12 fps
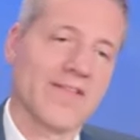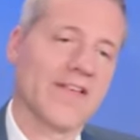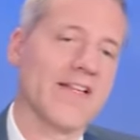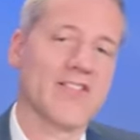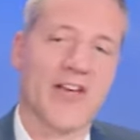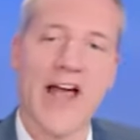
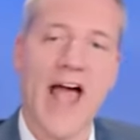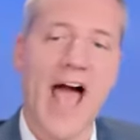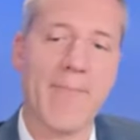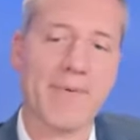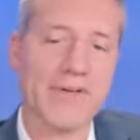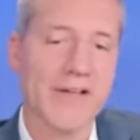It's going to
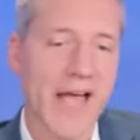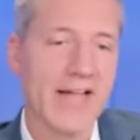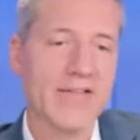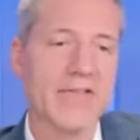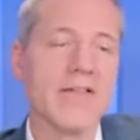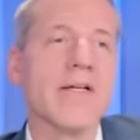happen.
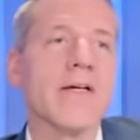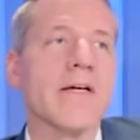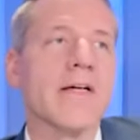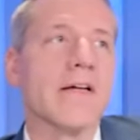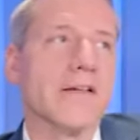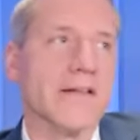And
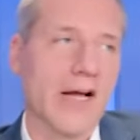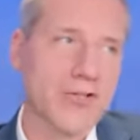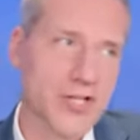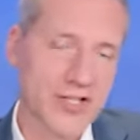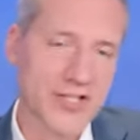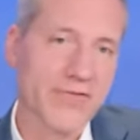now,
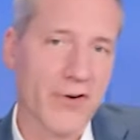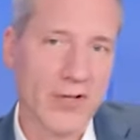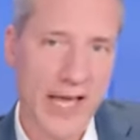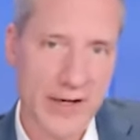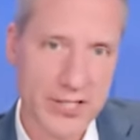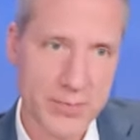Justin
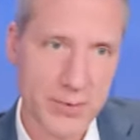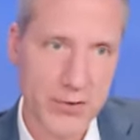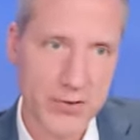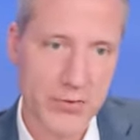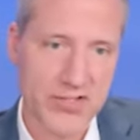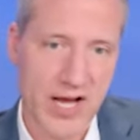Verlander spoke
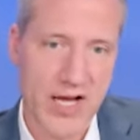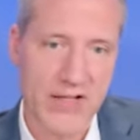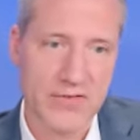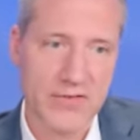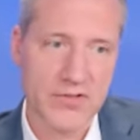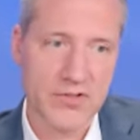to us
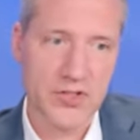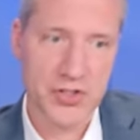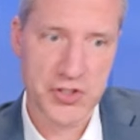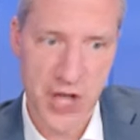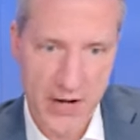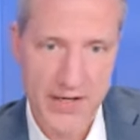on
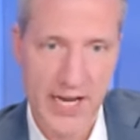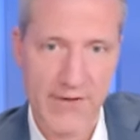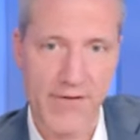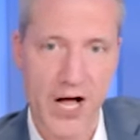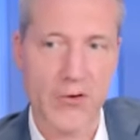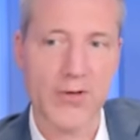Sunday
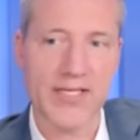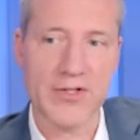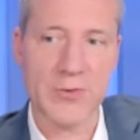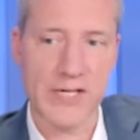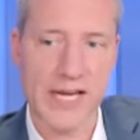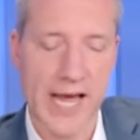following his
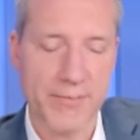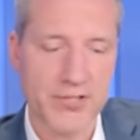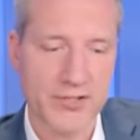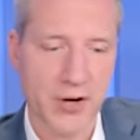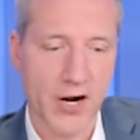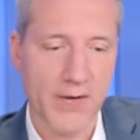rehab
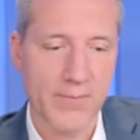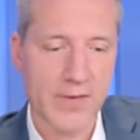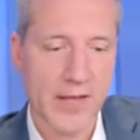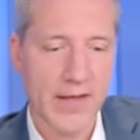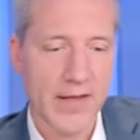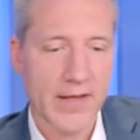start,
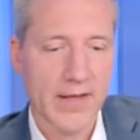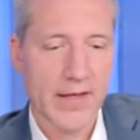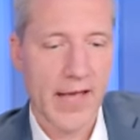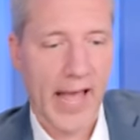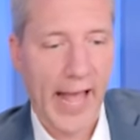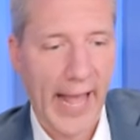
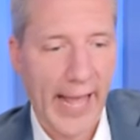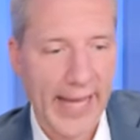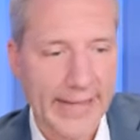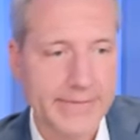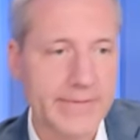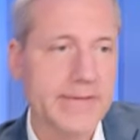
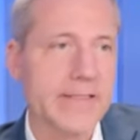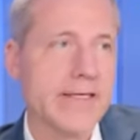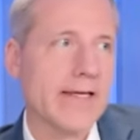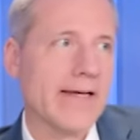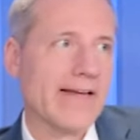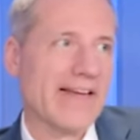and
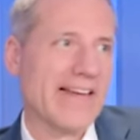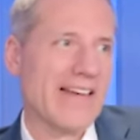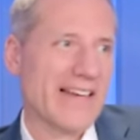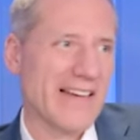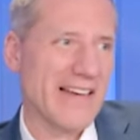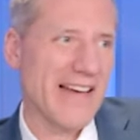
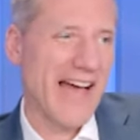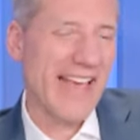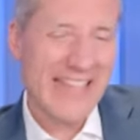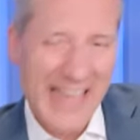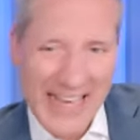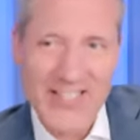I
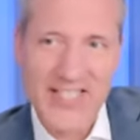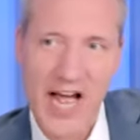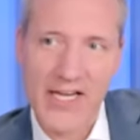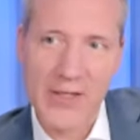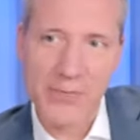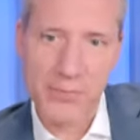guess I
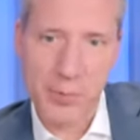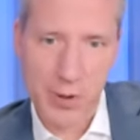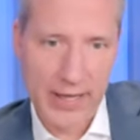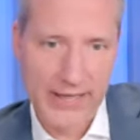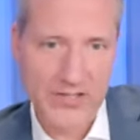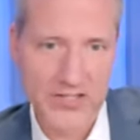could
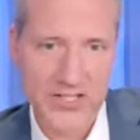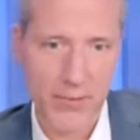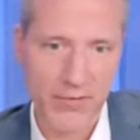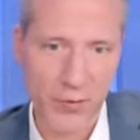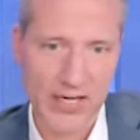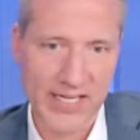play some
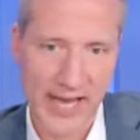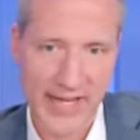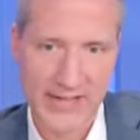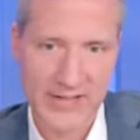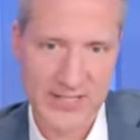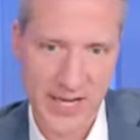of what he
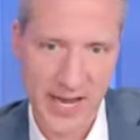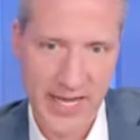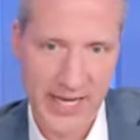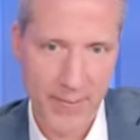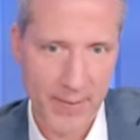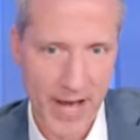had to say
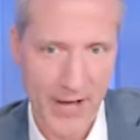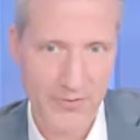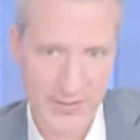about